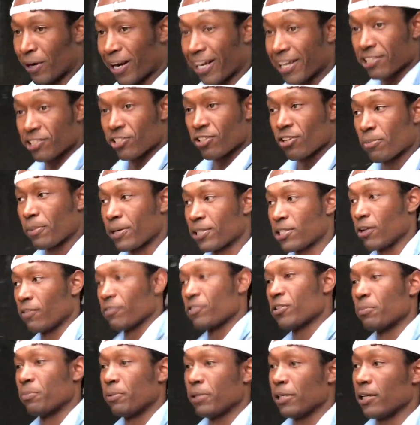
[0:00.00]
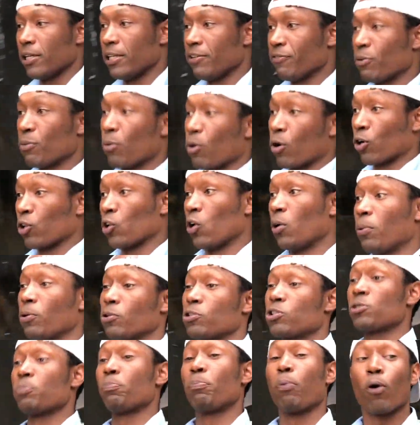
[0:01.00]
But I consider myself to be an even more global
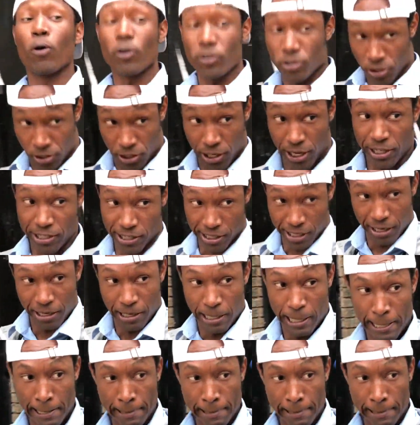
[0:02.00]
sports citizen,